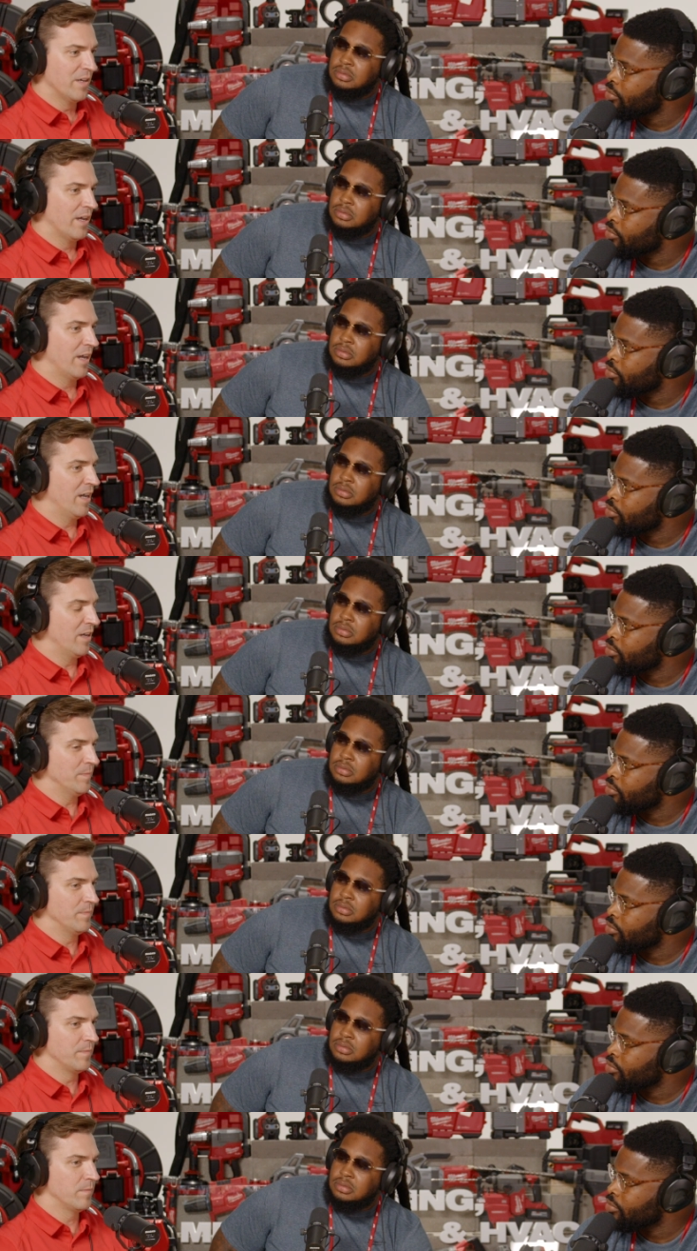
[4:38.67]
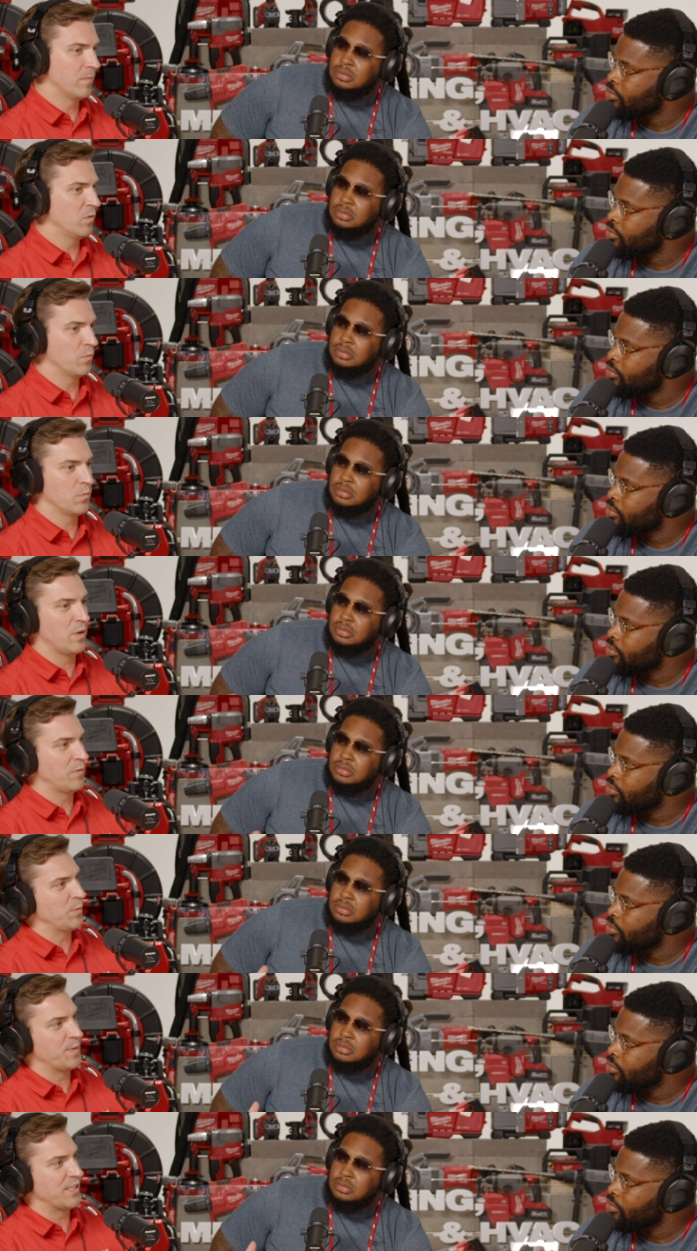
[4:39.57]
Speaker 1: um, uh,
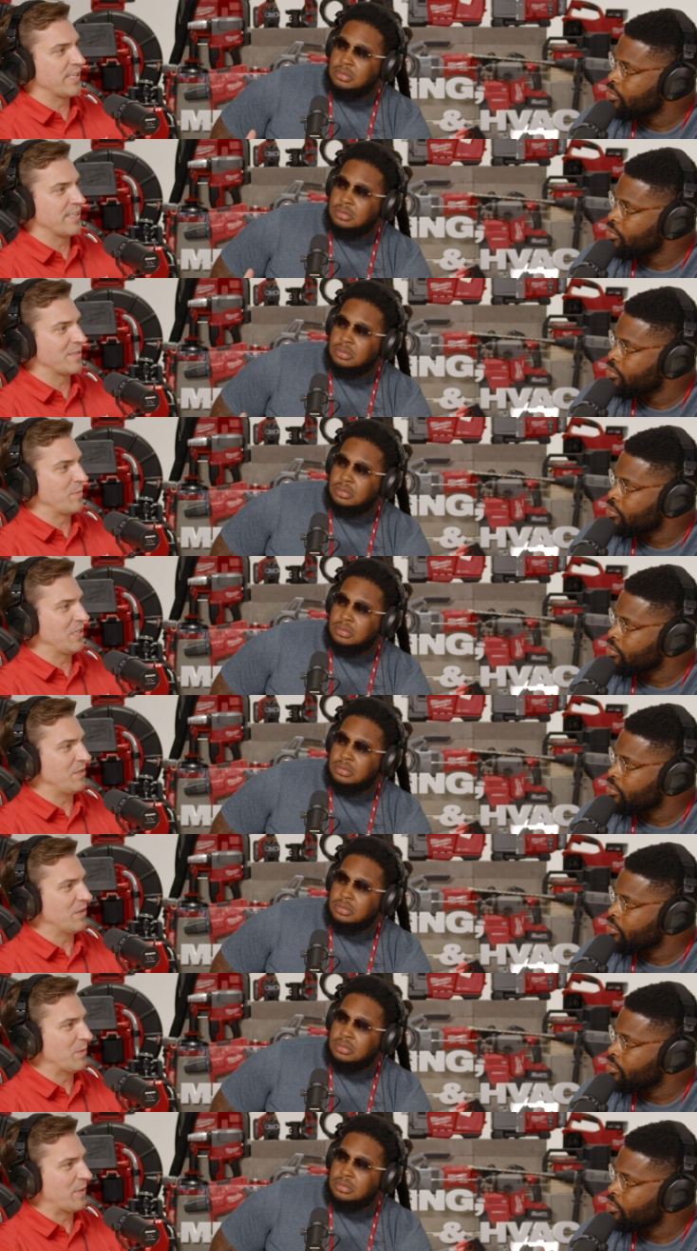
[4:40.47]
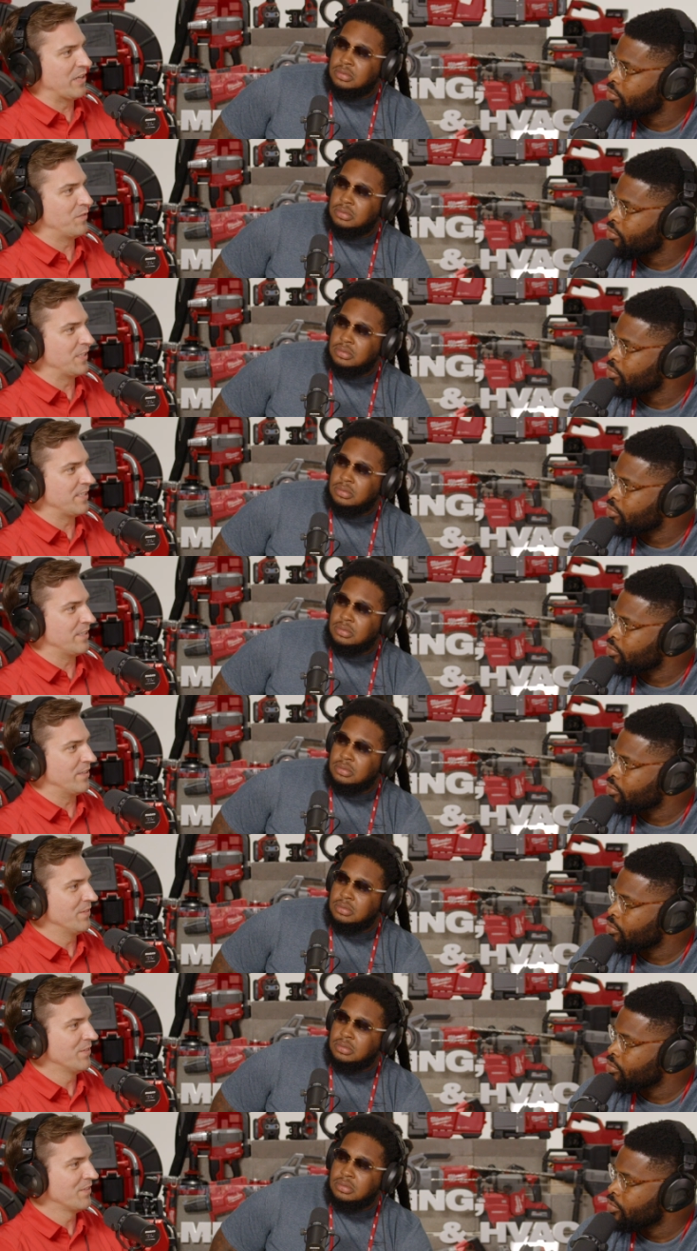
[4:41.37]
when would pitch sensing be a benefit to you?
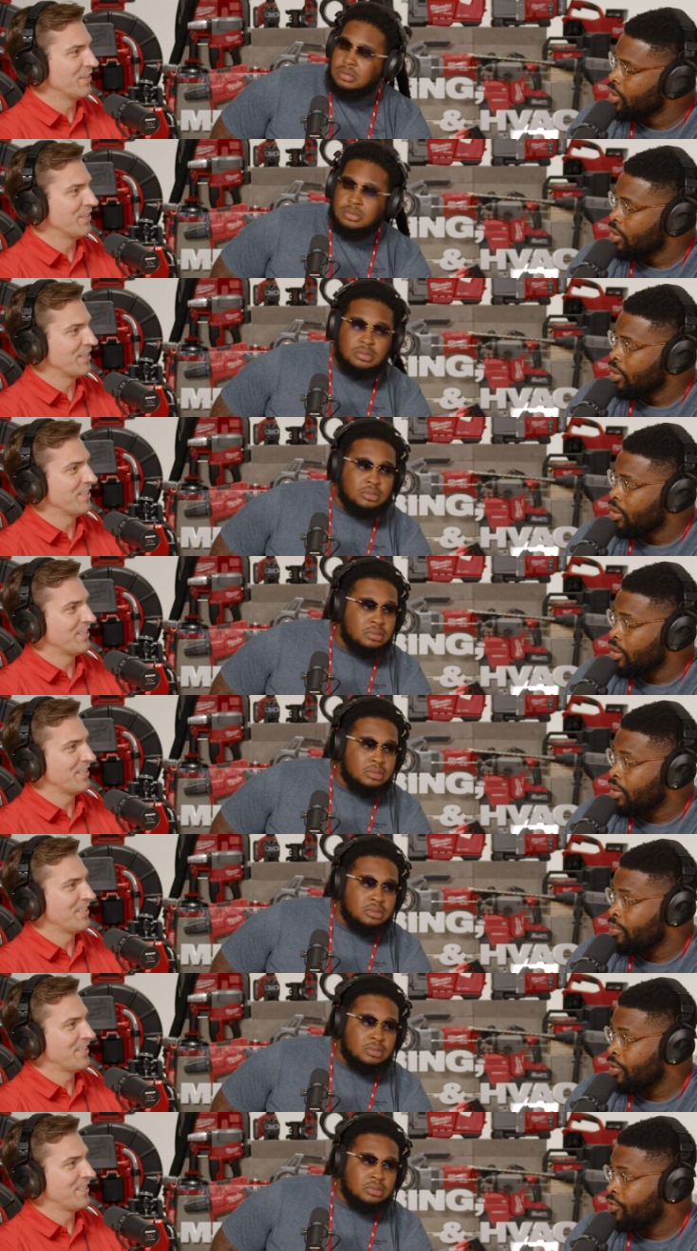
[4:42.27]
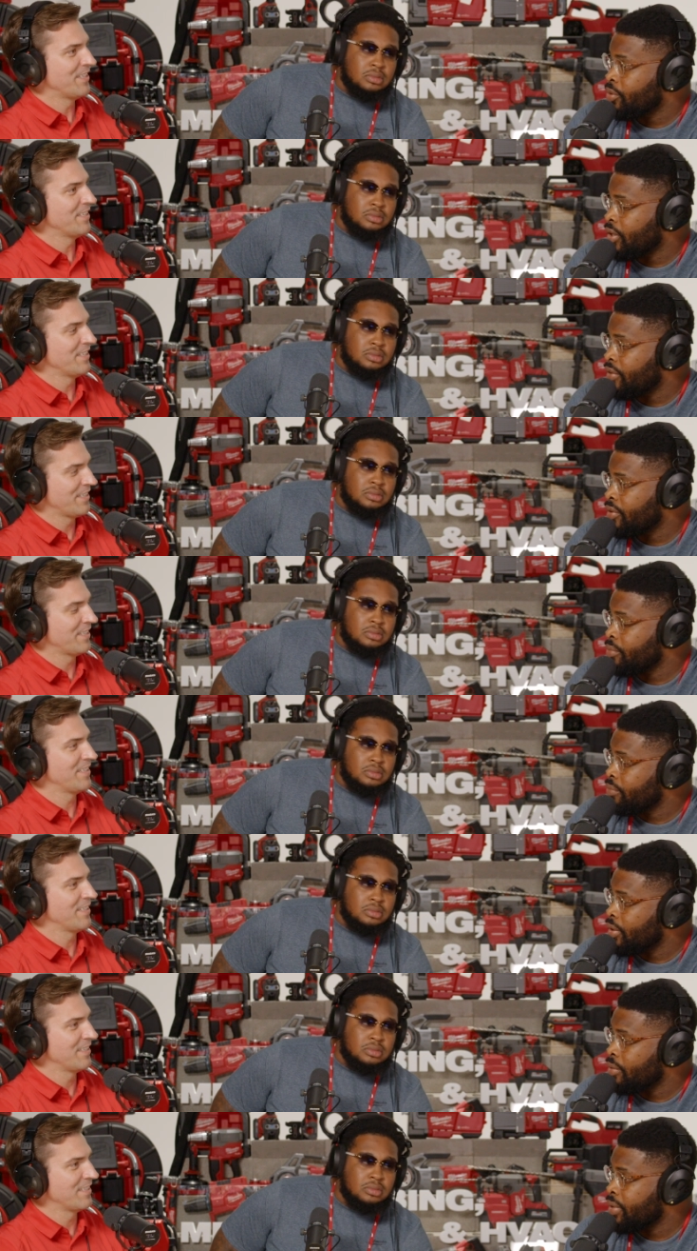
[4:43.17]
Speaker 2: Um, if you have a,
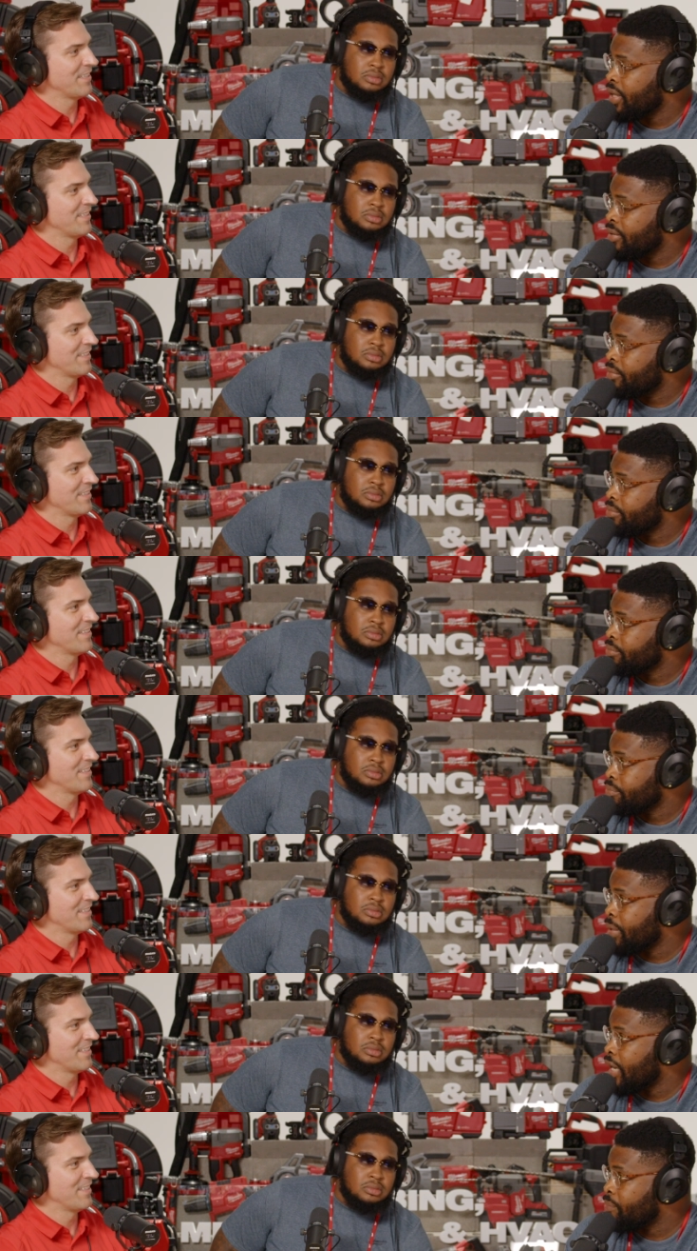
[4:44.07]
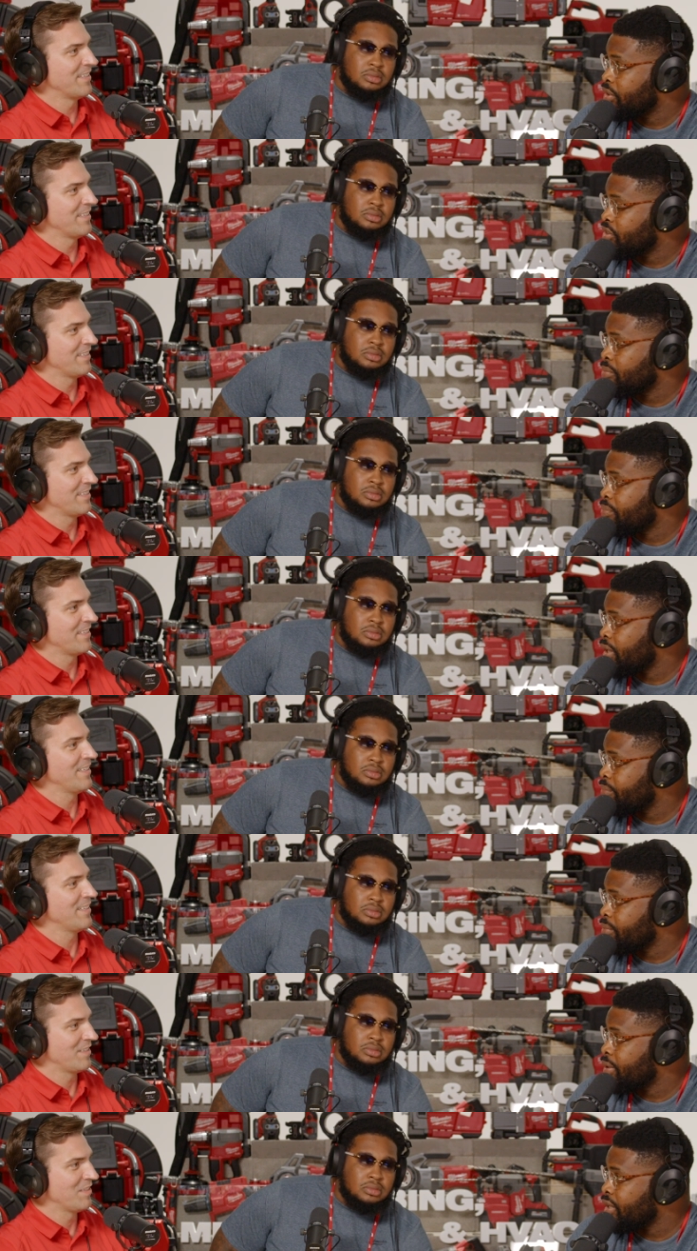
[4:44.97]
a bad bad pitch in a
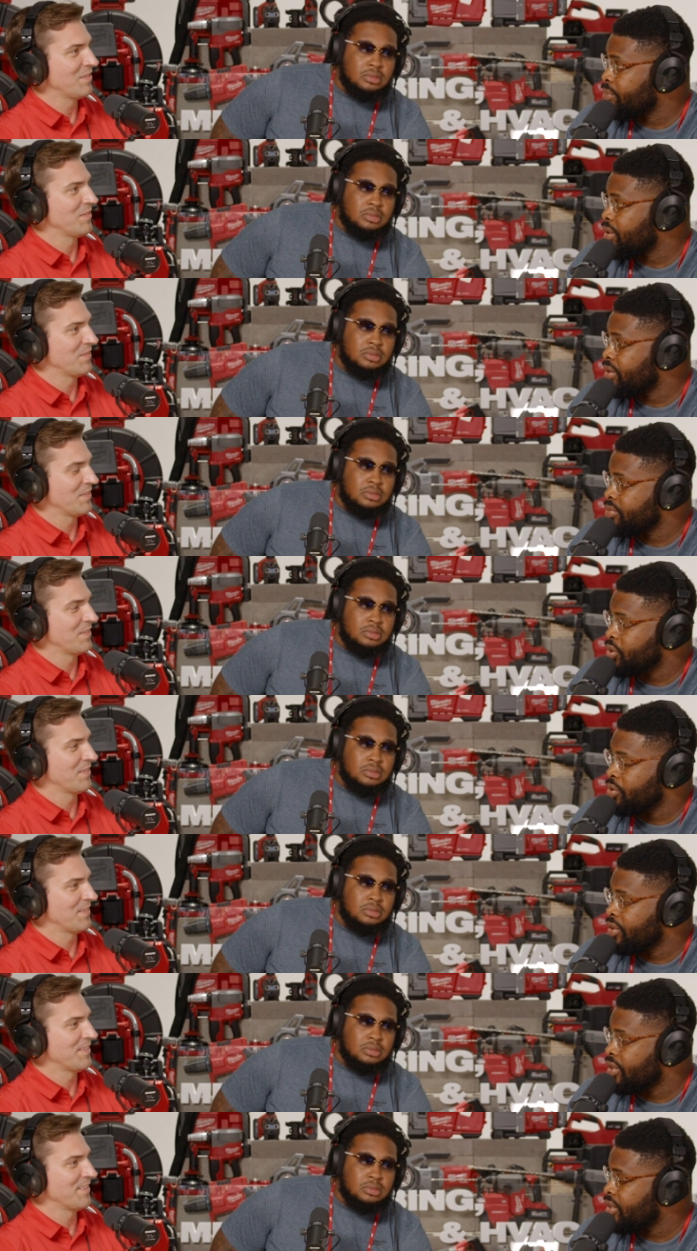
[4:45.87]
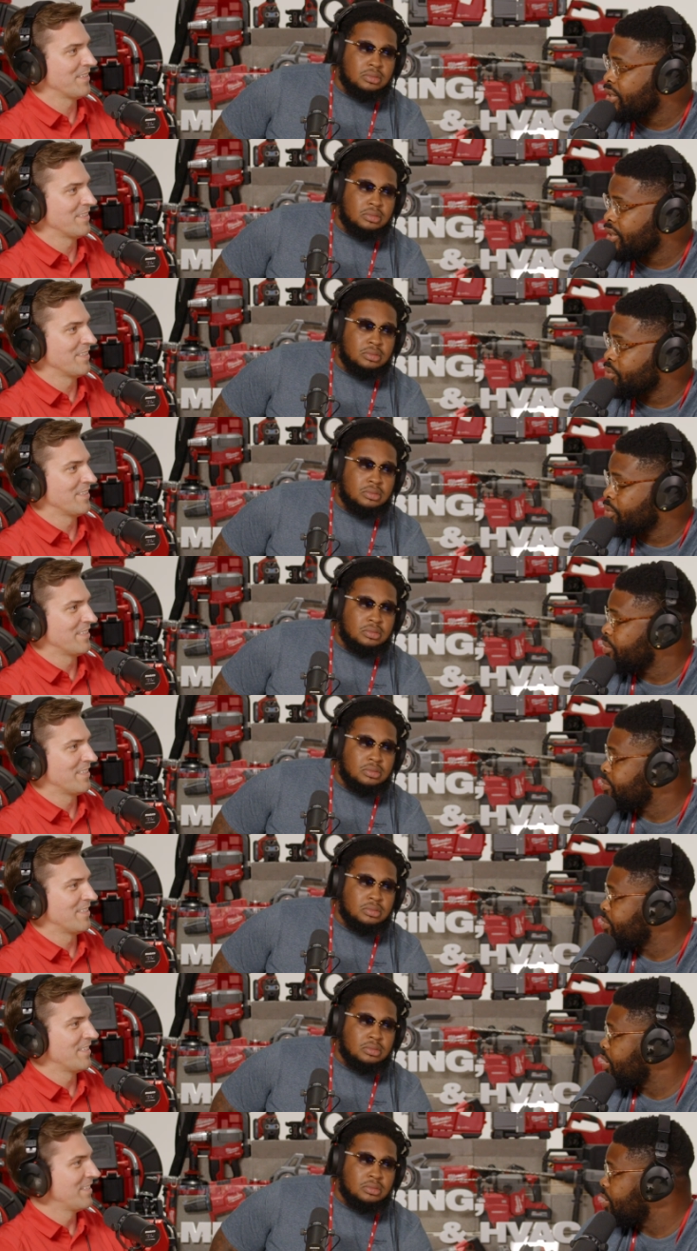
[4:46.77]
pipe. A pipe uh, drain line has what
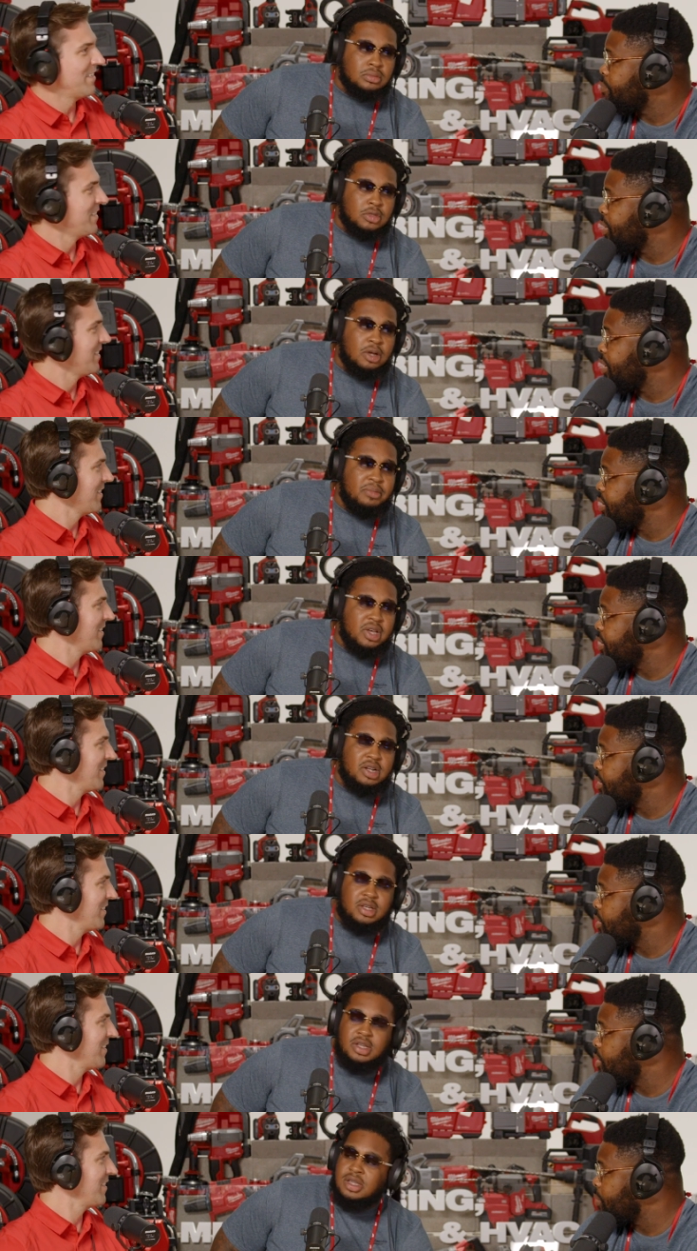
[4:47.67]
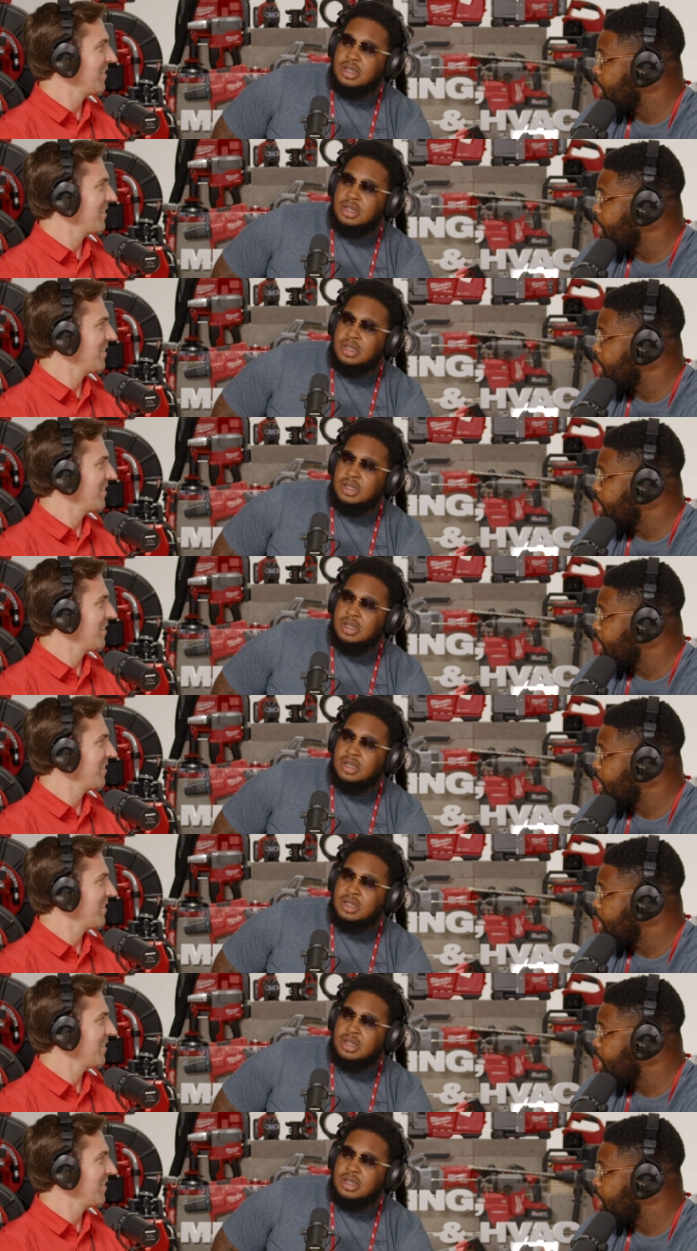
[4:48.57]
uh, belly, a belly in it, in a it.